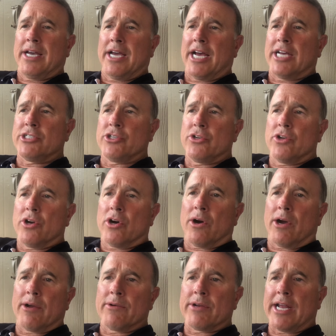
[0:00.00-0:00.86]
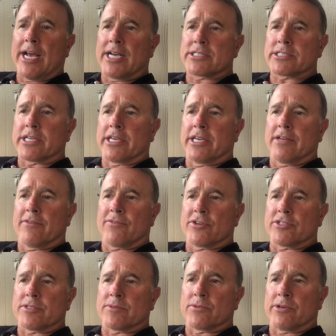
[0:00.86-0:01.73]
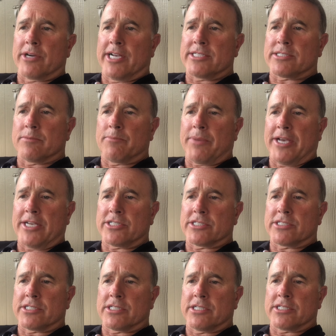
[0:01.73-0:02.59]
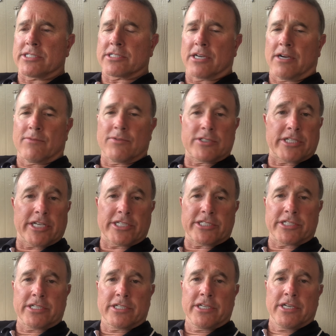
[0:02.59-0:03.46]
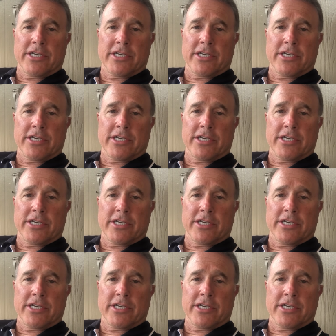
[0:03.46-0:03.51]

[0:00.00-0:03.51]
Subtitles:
As you know, I would ask again for some grace and patience in this conversation.